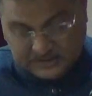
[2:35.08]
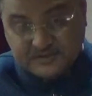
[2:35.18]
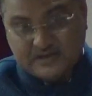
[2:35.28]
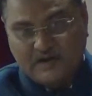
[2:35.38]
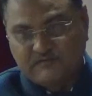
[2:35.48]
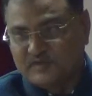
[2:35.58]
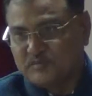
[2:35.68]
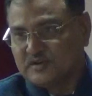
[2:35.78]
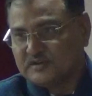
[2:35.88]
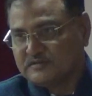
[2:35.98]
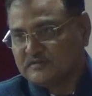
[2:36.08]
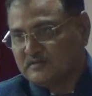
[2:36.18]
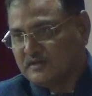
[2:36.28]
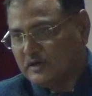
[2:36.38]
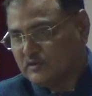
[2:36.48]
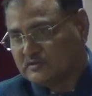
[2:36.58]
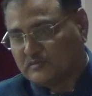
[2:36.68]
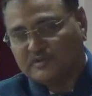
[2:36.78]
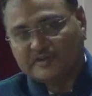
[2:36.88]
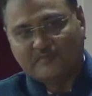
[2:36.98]
the staff members,
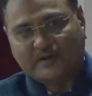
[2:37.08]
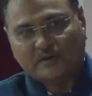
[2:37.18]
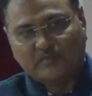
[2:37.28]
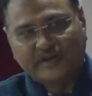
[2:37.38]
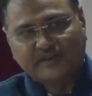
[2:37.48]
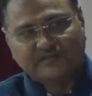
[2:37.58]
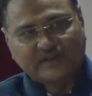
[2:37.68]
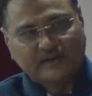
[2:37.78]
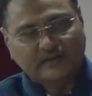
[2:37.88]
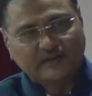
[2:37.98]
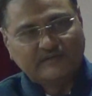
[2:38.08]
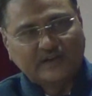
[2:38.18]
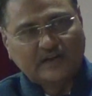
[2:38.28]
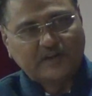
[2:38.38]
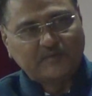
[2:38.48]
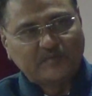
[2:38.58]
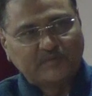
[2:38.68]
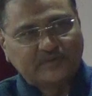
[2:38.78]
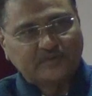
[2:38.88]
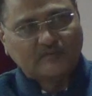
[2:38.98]
local departments and the faculty
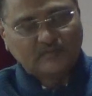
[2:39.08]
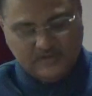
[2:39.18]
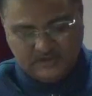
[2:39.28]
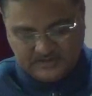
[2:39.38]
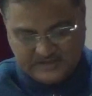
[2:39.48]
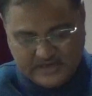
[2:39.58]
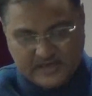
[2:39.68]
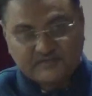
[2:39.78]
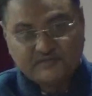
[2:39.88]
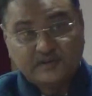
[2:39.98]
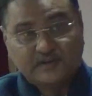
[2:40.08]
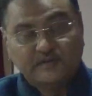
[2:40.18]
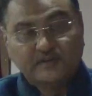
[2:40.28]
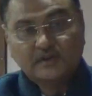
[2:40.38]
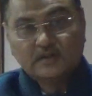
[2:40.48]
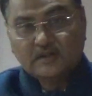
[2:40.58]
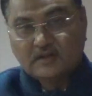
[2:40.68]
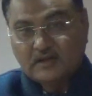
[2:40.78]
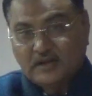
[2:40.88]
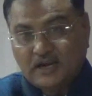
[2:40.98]
members of the CIFE,
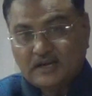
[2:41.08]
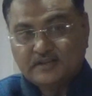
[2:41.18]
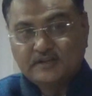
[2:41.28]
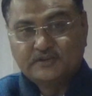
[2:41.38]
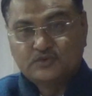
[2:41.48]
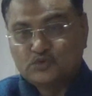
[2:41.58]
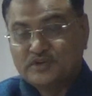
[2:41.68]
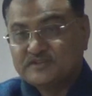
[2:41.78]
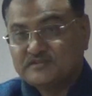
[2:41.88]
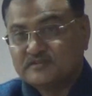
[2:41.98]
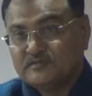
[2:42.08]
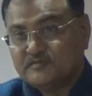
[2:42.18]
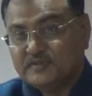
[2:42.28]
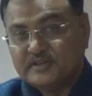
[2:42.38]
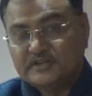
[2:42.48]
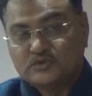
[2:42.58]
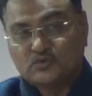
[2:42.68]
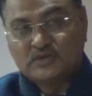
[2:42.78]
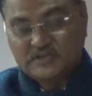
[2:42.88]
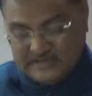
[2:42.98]
and the students, PhD
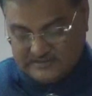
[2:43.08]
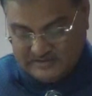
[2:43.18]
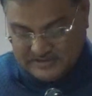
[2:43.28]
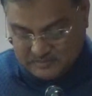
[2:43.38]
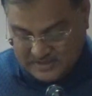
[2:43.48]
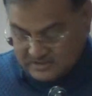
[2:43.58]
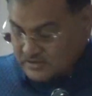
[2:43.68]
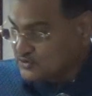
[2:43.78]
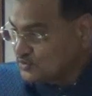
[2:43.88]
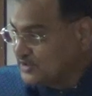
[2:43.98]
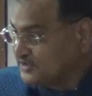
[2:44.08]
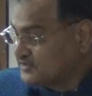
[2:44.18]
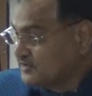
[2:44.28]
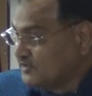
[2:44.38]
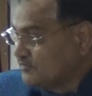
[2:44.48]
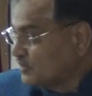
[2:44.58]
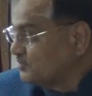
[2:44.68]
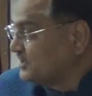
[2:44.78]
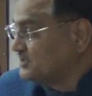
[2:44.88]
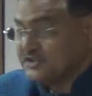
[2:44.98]
students as well as master students
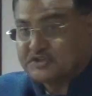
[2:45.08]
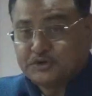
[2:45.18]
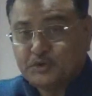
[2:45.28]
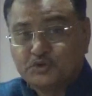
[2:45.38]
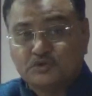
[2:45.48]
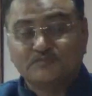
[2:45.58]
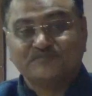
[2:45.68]
from this institute.